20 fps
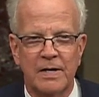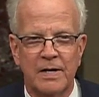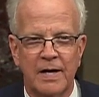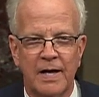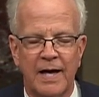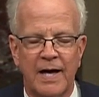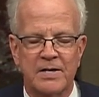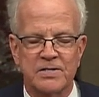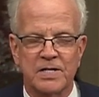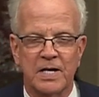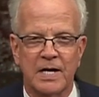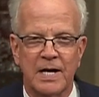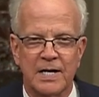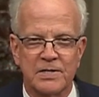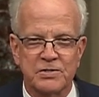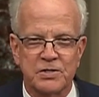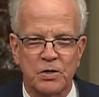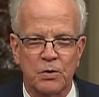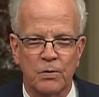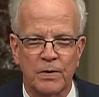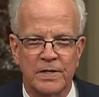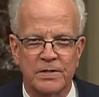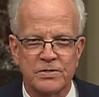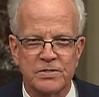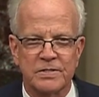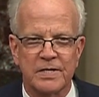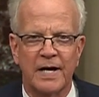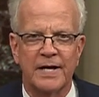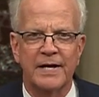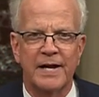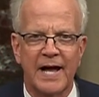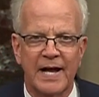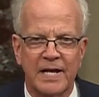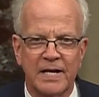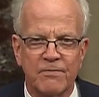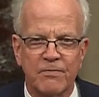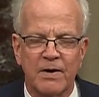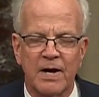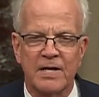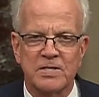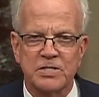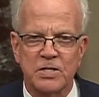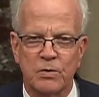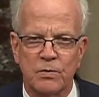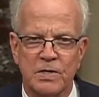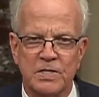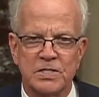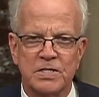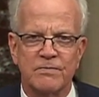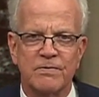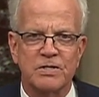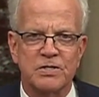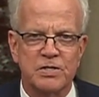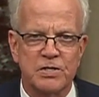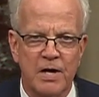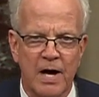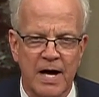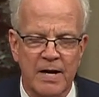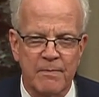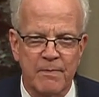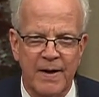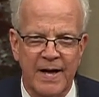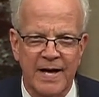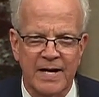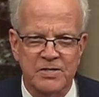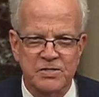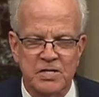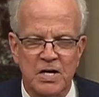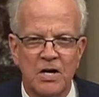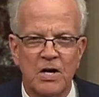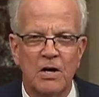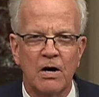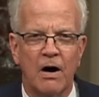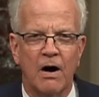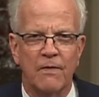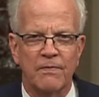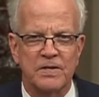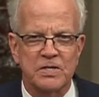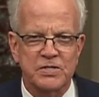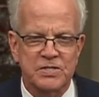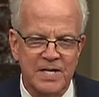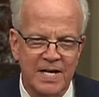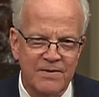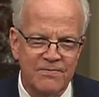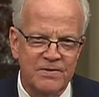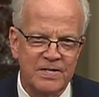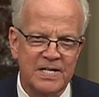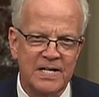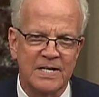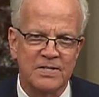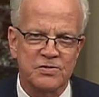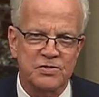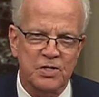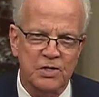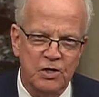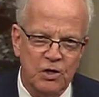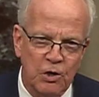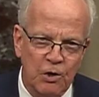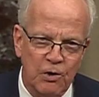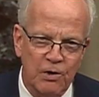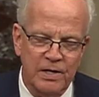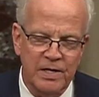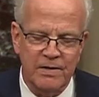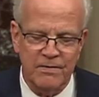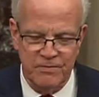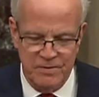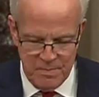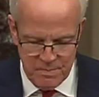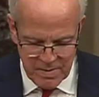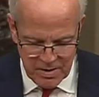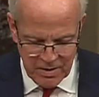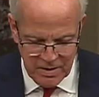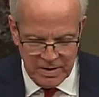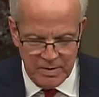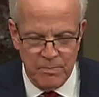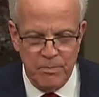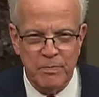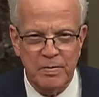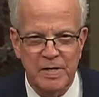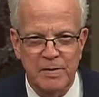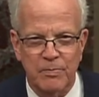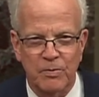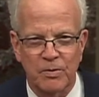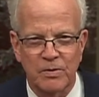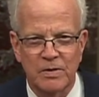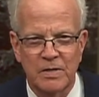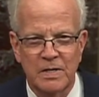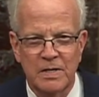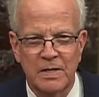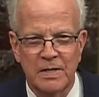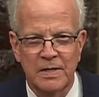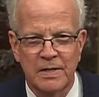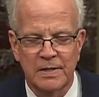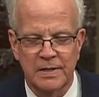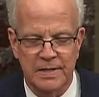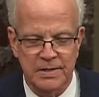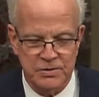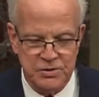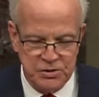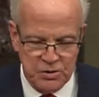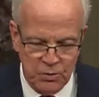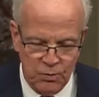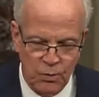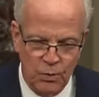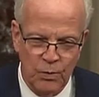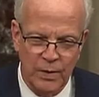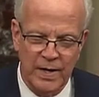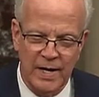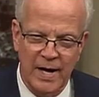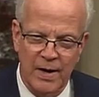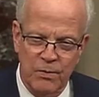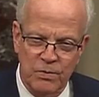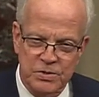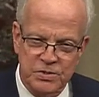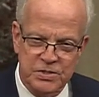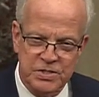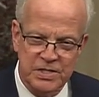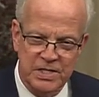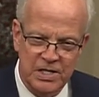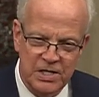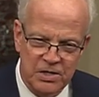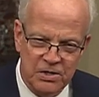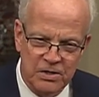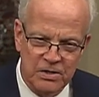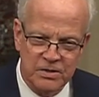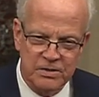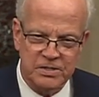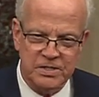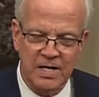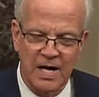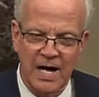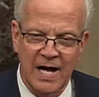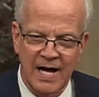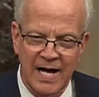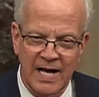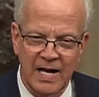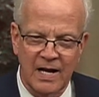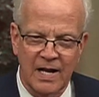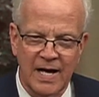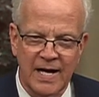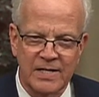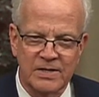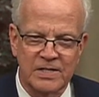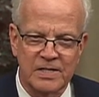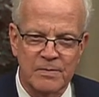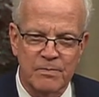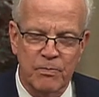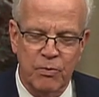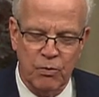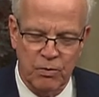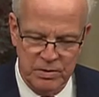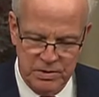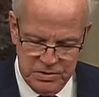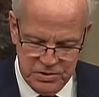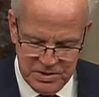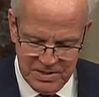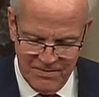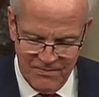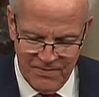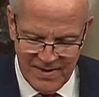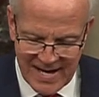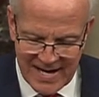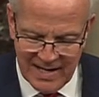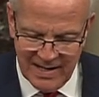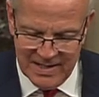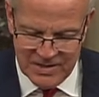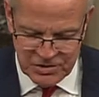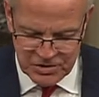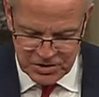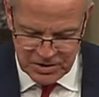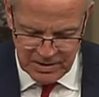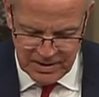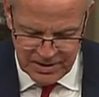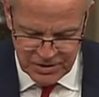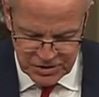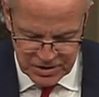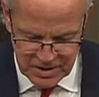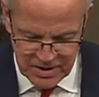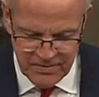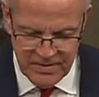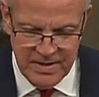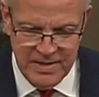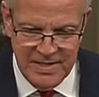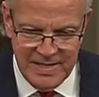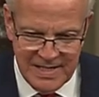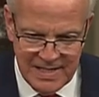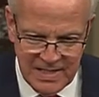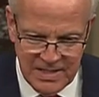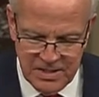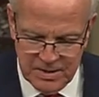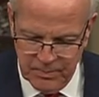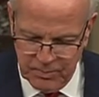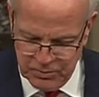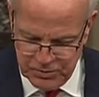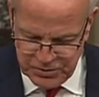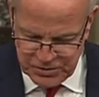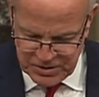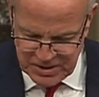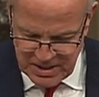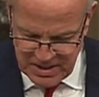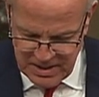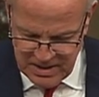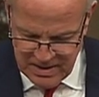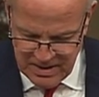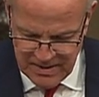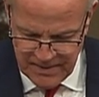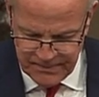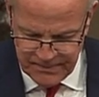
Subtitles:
has a consequence, a negative consequence if it's not passed, on the safety and security of the American people. And so when I was here to highlight the importance of that legislation and the need to proceed,